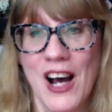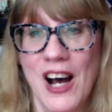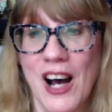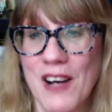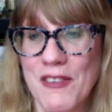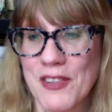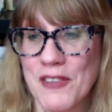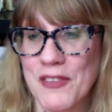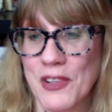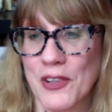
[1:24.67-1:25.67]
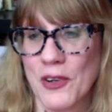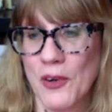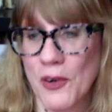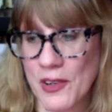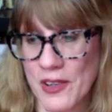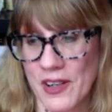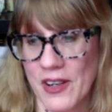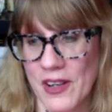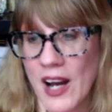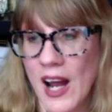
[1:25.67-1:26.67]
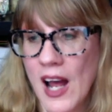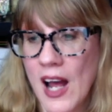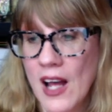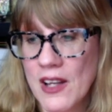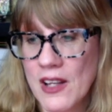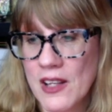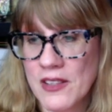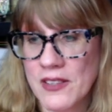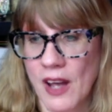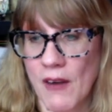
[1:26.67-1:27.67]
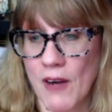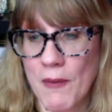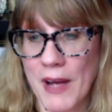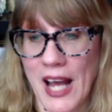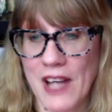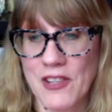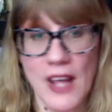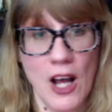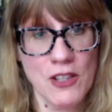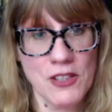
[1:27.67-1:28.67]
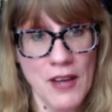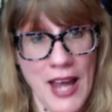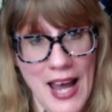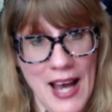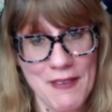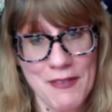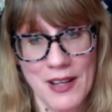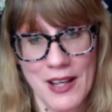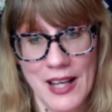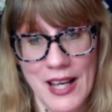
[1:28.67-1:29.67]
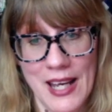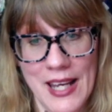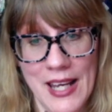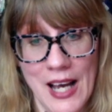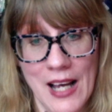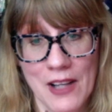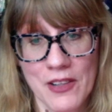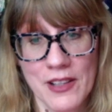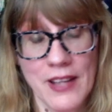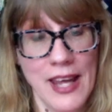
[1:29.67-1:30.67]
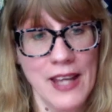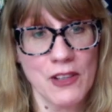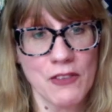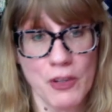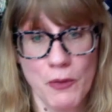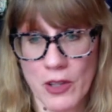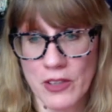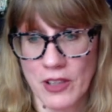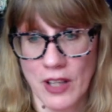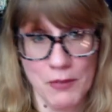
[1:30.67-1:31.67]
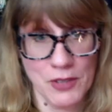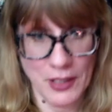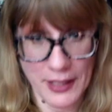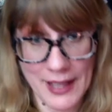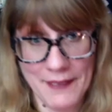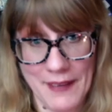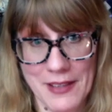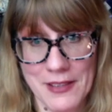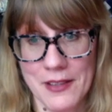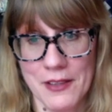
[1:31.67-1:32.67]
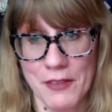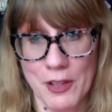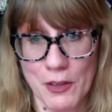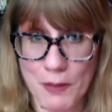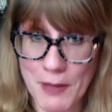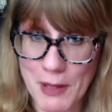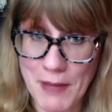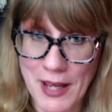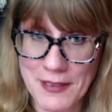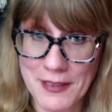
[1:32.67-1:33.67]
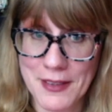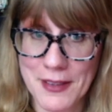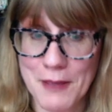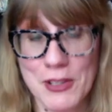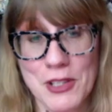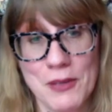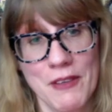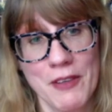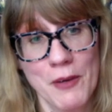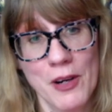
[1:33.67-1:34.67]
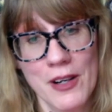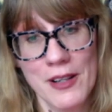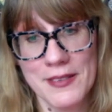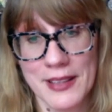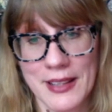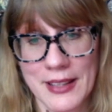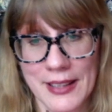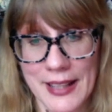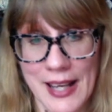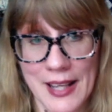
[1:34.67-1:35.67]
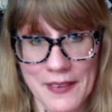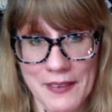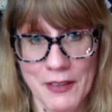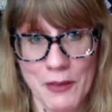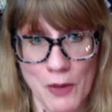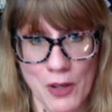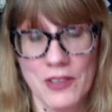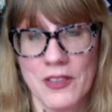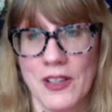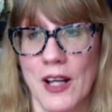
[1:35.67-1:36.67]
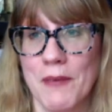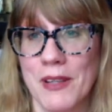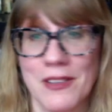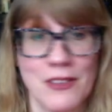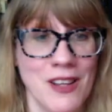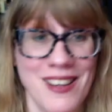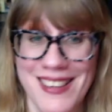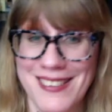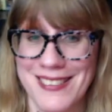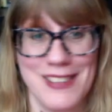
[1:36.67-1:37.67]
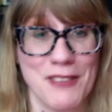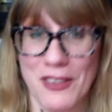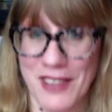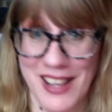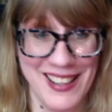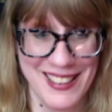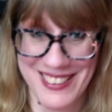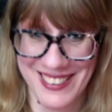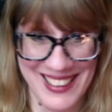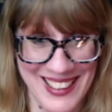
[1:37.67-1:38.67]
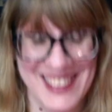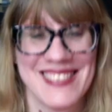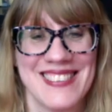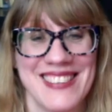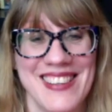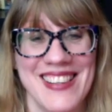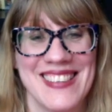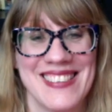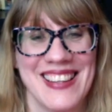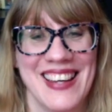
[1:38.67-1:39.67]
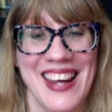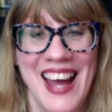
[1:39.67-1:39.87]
off of your order. So, oh my gosh, they also have a uh, Kringle Candle Rewards Club. So click on that too. If you don't want to be ambassador, but you want rewards, click on the Rewards Club, because there's all kinds of stuff going on at Kringle, seriously,